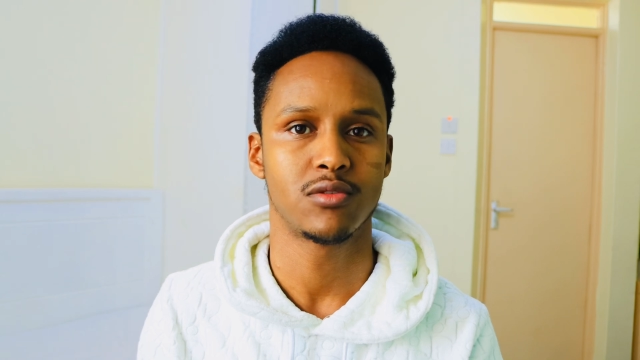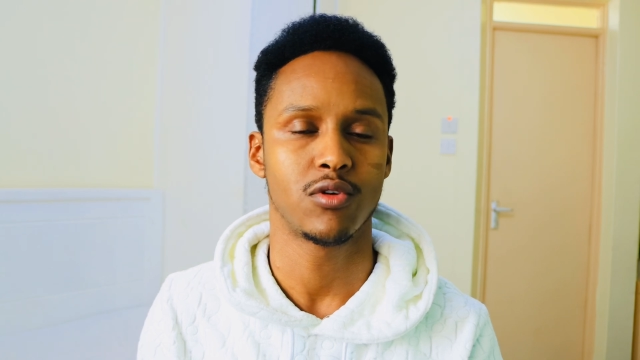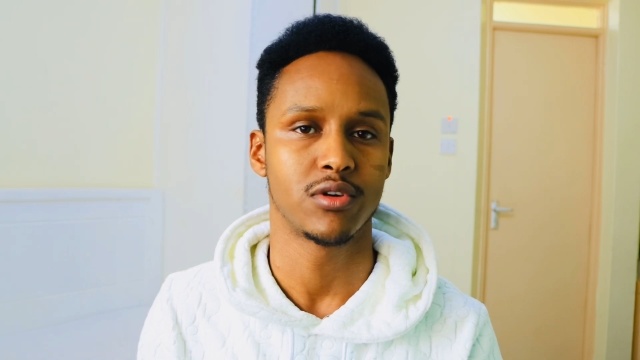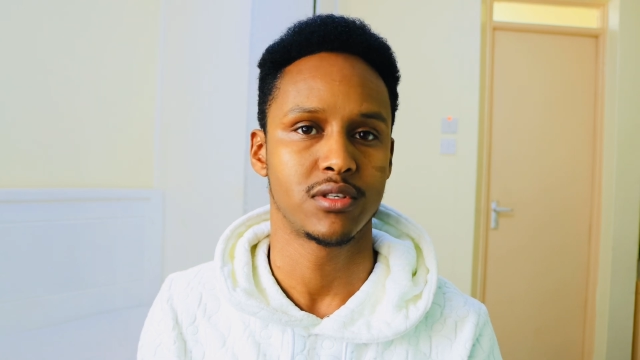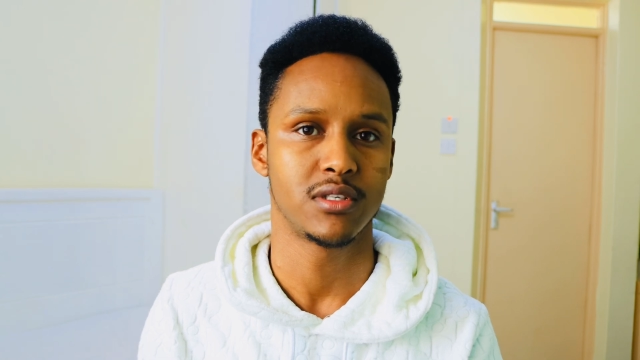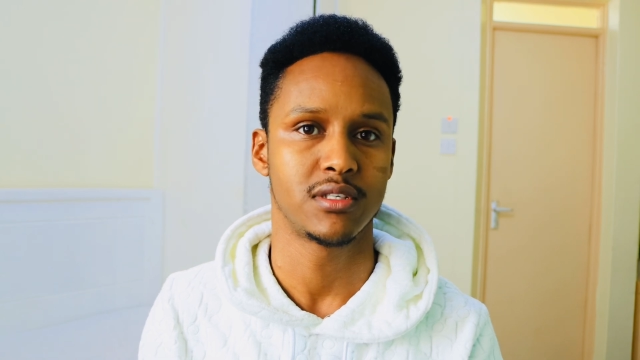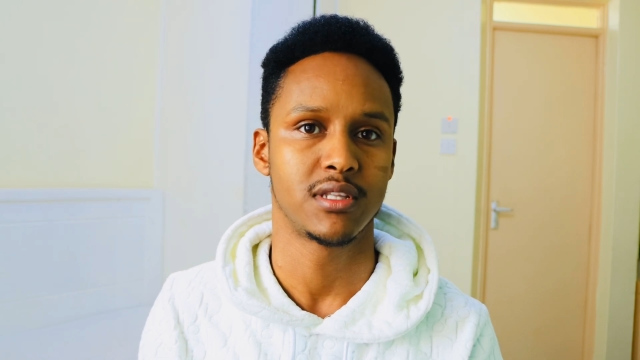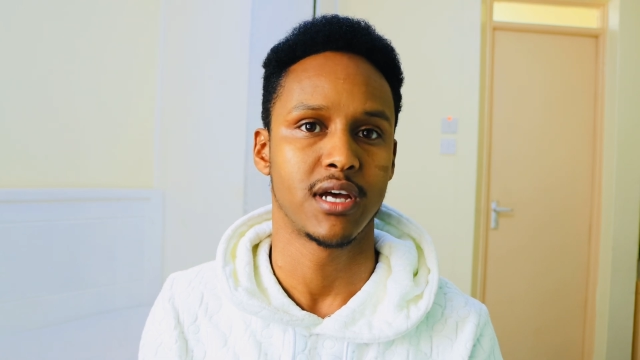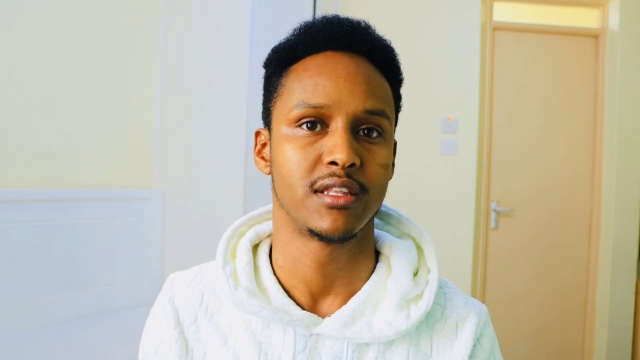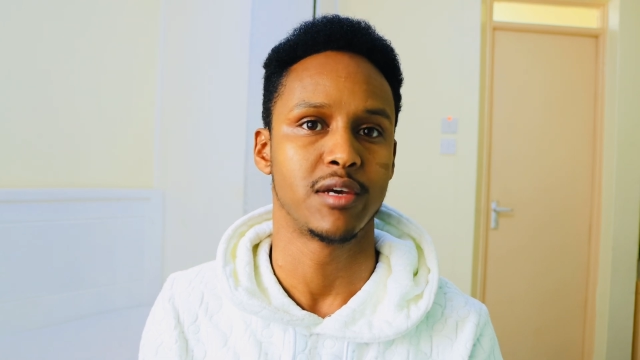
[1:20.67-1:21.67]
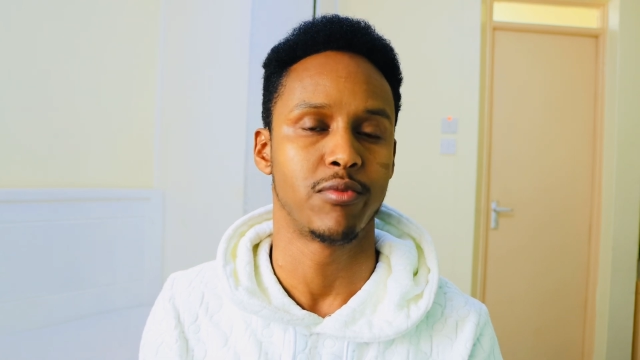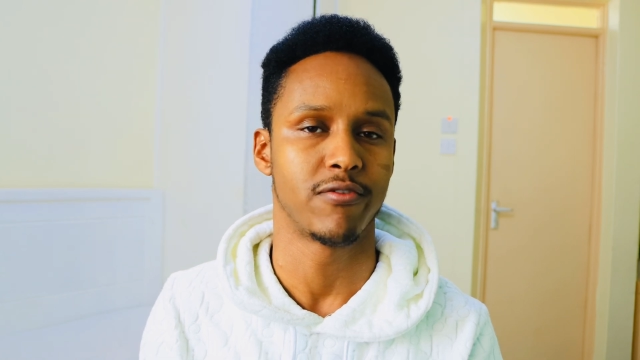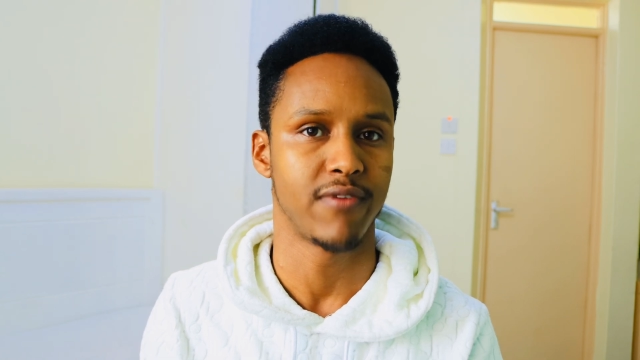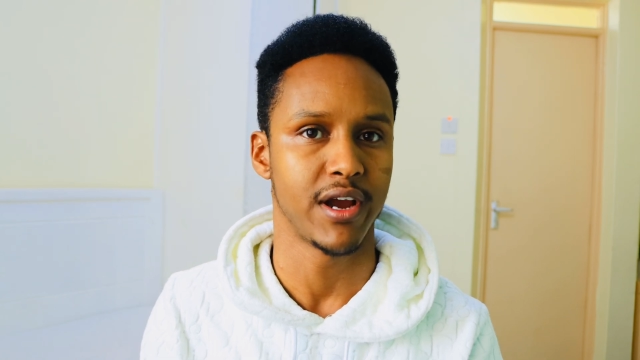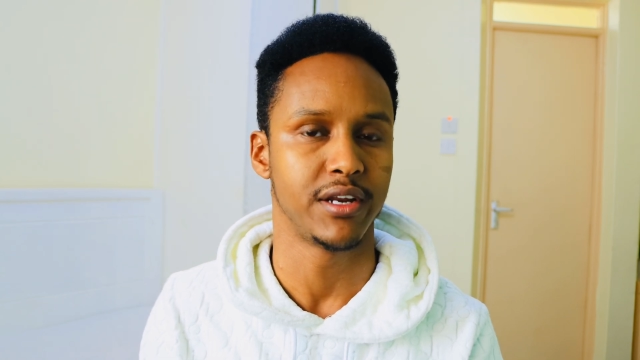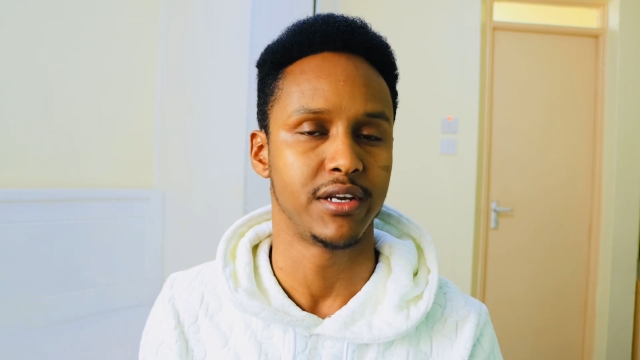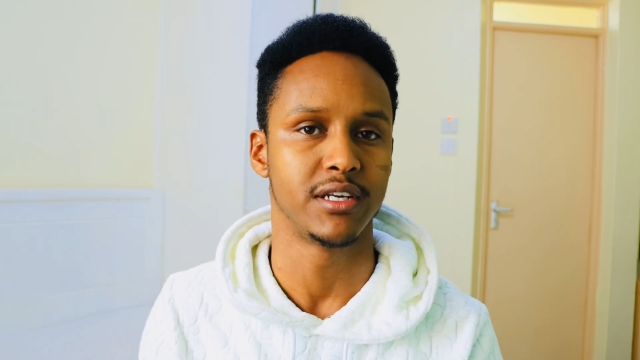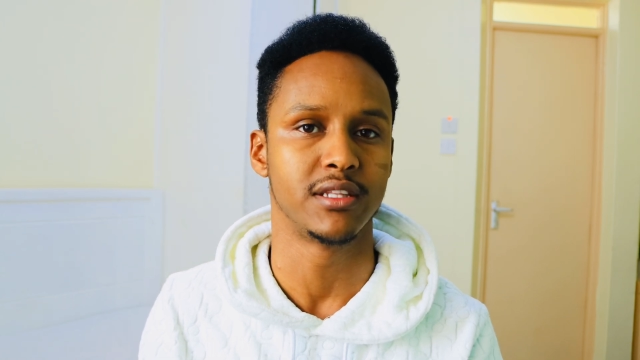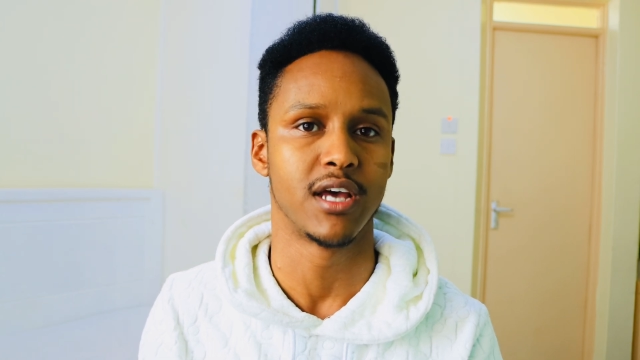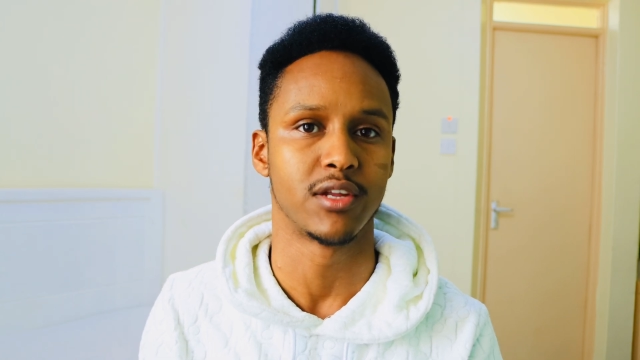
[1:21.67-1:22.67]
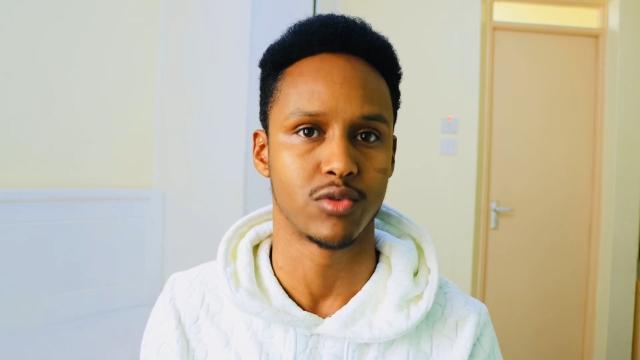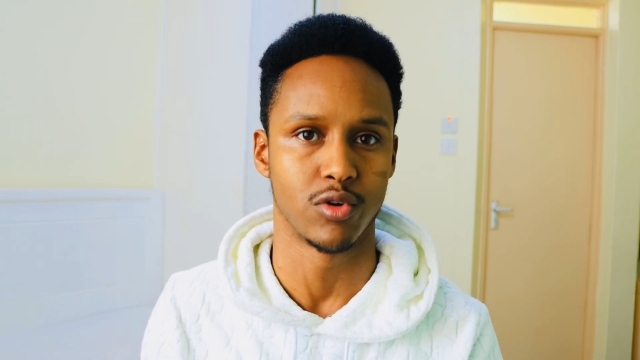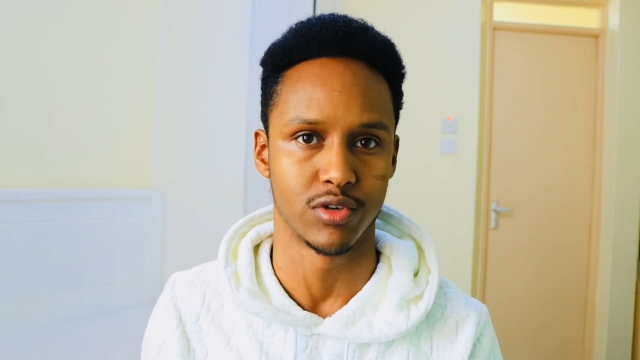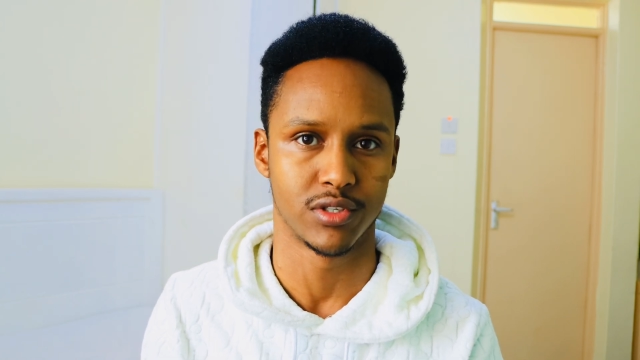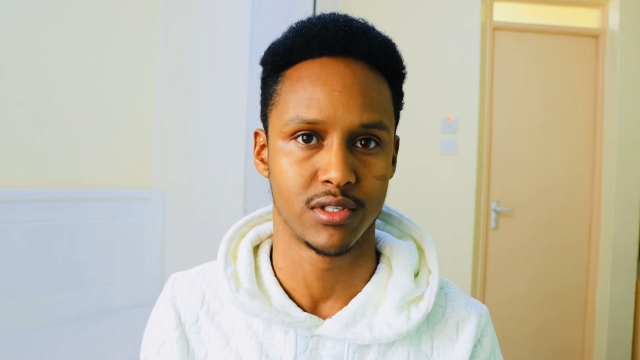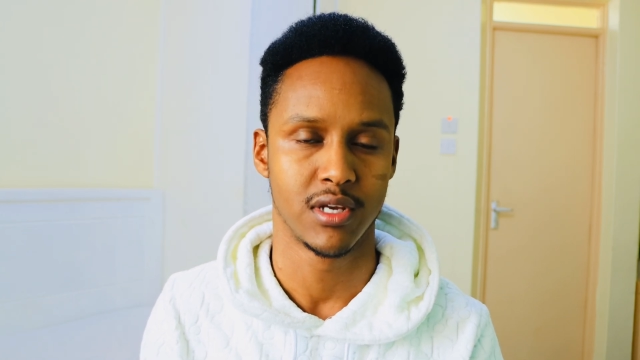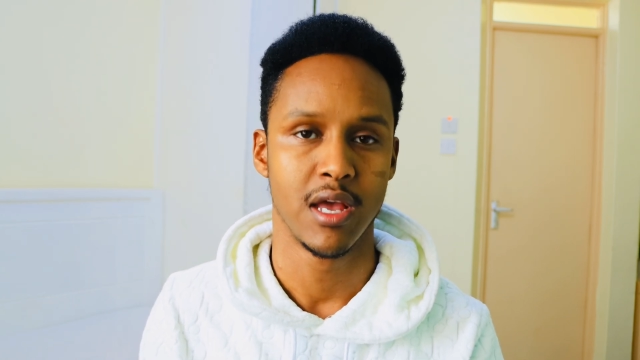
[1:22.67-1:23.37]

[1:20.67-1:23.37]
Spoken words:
courses that they provided in that course,